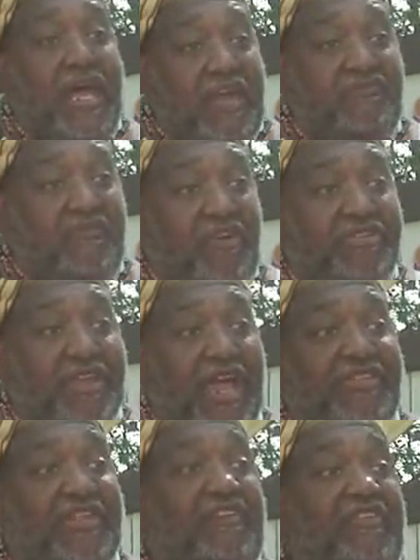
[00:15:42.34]
in first
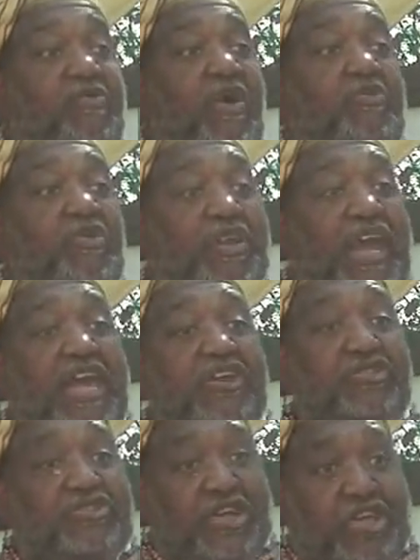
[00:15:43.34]
class. Everyone will
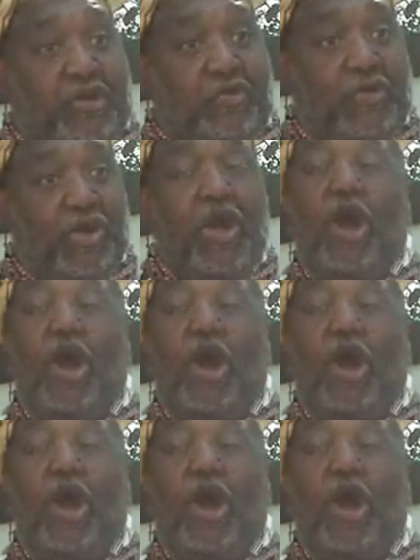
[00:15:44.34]
cater to you.